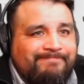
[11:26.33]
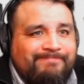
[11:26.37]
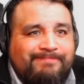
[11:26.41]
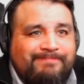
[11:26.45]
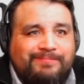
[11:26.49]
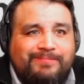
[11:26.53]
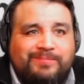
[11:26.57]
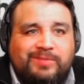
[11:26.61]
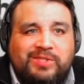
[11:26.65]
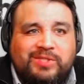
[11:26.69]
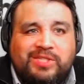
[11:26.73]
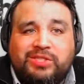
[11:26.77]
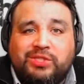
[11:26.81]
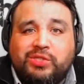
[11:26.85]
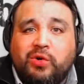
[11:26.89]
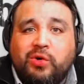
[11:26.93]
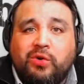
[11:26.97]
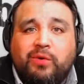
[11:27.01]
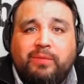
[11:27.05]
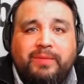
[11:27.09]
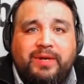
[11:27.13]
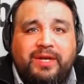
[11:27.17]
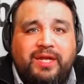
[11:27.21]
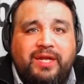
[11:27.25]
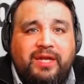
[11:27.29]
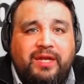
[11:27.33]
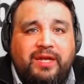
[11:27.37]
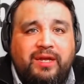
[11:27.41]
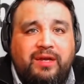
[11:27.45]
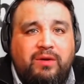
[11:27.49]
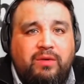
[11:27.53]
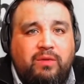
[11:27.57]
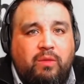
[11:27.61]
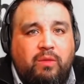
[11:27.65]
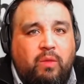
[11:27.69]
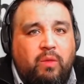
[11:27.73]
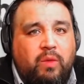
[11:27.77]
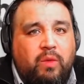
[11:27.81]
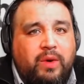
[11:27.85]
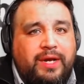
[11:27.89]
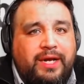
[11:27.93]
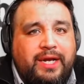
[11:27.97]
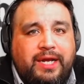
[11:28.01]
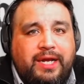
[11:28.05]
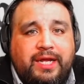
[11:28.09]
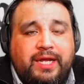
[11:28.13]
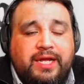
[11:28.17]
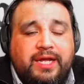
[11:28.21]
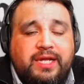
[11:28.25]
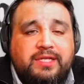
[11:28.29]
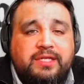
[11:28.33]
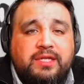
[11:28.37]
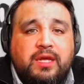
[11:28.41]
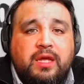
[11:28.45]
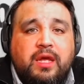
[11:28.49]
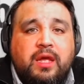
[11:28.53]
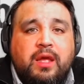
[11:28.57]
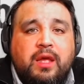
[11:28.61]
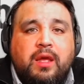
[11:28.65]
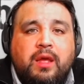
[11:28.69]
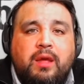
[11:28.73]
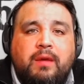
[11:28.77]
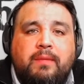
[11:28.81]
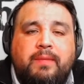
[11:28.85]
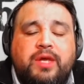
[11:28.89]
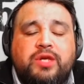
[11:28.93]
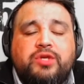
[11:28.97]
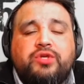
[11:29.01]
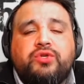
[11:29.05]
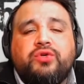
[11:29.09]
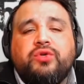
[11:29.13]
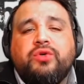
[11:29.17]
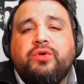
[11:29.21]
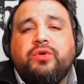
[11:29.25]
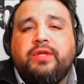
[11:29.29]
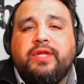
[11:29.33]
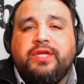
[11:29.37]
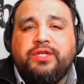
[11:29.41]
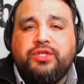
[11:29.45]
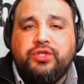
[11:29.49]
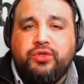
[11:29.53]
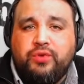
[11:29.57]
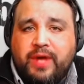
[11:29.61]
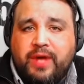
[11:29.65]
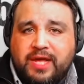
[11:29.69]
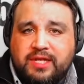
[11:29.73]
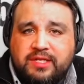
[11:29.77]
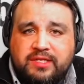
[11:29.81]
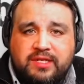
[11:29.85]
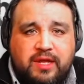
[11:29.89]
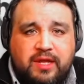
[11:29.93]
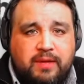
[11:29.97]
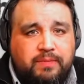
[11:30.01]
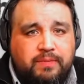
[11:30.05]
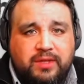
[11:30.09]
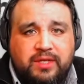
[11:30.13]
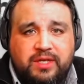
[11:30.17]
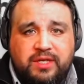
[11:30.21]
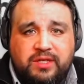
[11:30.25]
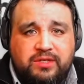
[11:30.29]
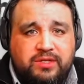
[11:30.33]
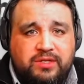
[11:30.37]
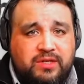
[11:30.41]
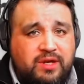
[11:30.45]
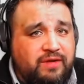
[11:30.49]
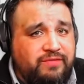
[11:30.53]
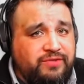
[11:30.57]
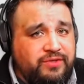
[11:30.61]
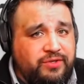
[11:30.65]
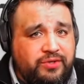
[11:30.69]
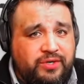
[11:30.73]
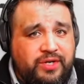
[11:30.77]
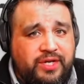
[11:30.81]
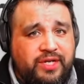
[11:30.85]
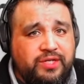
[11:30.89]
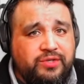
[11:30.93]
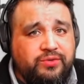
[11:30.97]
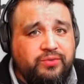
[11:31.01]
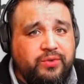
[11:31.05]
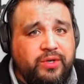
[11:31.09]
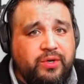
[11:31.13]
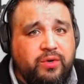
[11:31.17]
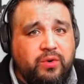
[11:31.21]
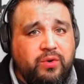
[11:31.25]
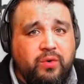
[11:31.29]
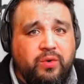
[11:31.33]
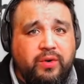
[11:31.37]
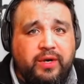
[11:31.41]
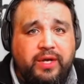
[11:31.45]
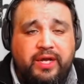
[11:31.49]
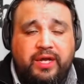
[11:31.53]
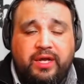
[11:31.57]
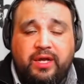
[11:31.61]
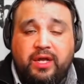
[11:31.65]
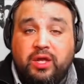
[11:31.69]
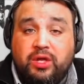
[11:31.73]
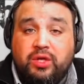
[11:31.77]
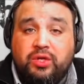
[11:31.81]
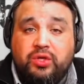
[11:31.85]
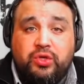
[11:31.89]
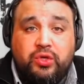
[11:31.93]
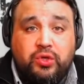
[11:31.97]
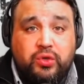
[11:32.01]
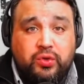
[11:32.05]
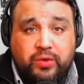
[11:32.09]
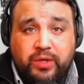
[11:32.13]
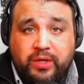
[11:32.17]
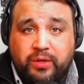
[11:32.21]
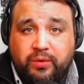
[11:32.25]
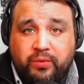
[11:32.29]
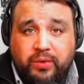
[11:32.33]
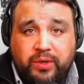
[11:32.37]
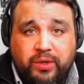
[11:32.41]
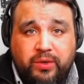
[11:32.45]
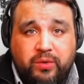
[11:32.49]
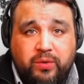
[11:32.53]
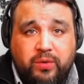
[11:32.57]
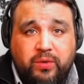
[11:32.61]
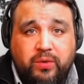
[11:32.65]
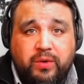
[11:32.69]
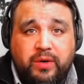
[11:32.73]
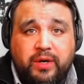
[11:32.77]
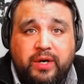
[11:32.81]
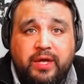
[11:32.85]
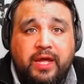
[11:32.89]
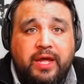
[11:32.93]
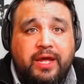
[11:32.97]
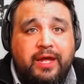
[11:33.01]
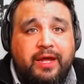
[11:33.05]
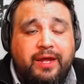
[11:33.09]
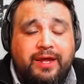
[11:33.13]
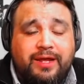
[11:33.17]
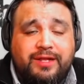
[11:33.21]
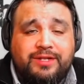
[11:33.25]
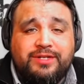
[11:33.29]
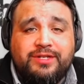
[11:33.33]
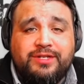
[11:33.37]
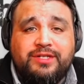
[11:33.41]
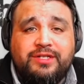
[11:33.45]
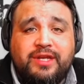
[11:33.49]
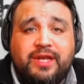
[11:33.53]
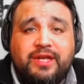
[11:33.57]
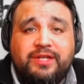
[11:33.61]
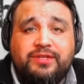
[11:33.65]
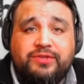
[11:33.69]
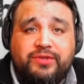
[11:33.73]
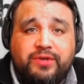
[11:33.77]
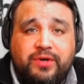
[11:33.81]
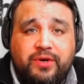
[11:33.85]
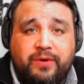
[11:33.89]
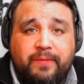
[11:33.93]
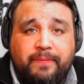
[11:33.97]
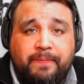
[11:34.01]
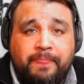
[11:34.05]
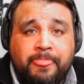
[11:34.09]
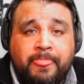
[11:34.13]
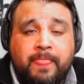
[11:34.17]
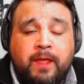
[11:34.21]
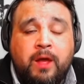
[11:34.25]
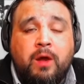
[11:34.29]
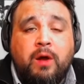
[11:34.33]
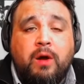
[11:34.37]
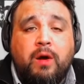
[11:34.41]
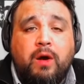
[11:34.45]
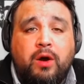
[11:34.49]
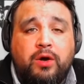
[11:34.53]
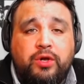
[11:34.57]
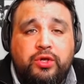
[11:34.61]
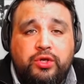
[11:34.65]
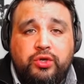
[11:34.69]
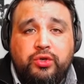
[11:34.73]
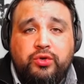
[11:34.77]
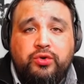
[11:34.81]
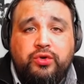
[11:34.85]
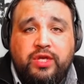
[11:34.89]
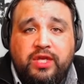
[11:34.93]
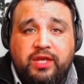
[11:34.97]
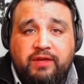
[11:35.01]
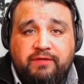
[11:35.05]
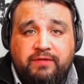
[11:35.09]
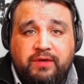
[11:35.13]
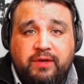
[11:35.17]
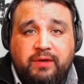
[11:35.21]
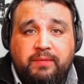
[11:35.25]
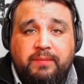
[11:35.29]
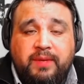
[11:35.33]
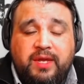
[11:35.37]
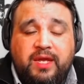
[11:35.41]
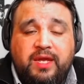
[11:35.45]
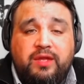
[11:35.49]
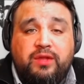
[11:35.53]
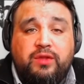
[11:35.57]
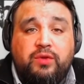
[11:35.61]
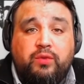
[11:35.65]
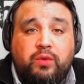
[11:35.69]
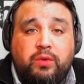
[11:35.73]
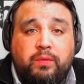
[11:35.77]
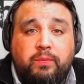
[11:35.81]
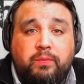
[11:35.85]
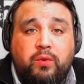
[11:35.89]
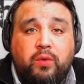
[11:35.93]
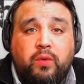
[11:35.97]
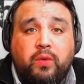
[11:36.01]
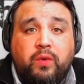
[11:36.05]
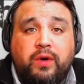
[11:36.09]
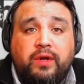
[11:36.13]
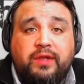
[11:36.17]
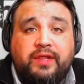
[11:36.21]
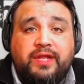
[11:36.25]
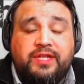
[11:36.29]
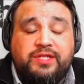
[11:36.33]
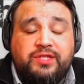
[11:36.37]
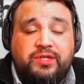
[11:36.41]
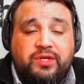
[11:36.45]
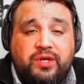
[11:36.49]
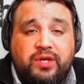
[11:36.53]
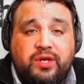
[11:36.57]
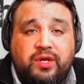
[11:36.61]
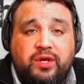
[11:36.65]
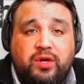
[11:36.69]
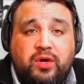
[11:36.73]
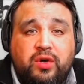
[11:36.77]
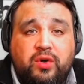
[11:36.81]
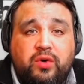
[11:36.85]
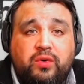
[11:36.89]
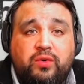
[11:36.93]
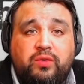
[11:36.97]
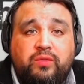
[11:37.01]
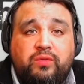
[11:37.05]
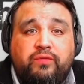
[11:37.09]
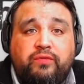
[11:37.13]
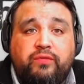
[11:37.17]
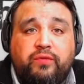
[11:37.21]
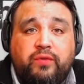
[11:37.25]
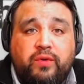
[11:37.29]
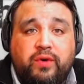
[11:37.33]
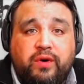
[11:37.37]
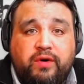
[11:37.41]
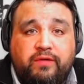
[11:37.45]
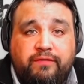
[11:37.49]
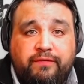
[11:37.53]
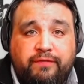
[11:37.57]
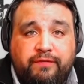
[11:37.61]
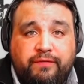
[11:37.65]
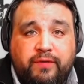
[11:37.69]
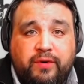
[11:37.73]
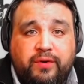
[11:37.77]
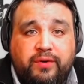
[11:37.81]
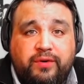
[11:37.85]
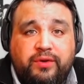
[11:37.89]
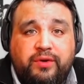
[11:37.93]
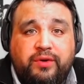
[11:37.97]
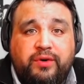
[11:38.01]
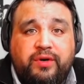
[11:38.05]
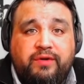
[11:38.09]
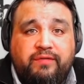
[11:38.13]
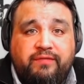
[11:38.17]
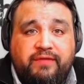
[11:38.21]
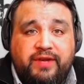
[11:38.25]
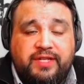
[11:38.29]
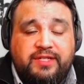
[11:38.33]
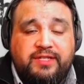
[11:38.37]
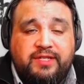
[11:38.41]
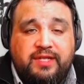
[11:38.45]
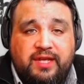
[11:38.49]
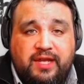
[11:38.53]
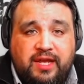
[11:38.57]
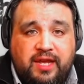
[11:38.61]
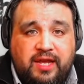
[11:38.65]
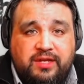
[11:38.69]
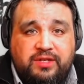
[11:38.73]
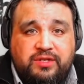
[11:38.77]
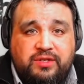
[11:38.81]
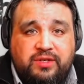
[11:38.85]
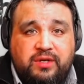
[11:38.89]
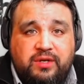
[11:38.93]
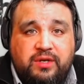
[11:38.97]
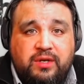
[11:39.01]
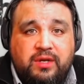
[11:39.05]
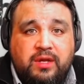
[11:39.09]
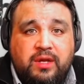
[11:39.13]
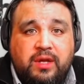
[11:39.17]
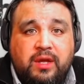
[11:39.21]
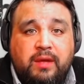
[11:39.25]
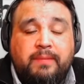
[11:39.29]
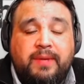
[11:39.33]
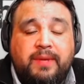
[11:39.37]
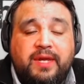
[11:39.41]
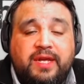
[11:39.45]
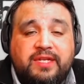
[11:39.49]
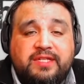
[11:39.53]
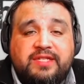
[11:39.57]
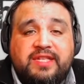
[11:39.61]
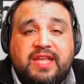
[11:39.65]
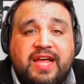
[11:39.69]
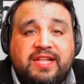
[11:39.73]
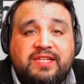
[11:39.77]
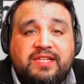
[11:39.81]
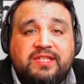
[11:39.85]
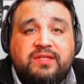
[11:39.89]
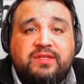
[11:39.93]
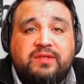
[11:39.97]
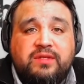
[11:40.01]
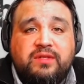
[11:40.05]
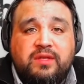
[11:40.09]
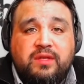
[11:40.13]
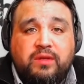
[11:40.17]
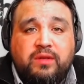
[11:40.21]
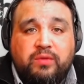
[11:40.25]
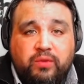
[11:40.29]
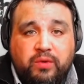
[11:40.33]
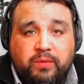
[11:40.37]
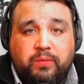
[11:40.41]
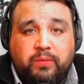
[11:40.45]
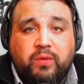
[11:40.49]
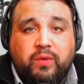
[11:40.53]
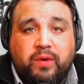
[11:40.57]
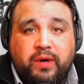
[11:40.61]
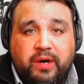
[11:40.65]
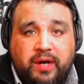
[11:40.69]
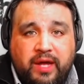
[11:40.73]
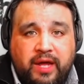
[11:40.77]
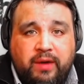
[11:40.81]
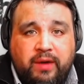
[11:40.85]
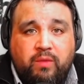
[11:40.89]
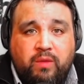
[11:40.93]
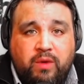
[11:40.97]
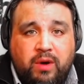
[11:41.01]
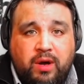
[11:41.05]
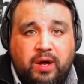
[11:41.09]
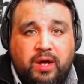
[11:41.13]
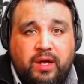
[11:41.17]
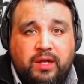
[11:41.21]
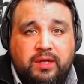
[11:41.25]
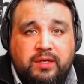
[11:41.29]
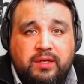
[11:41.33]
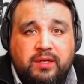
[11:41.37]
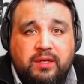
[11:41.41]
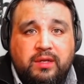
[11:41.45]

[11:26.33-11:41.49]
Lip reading: determining what it is, make sure that you ask that police officer. He's recording. You can record and just say, sir, are you giving me the report that's going to go for a further investigation? Because that's the report I want.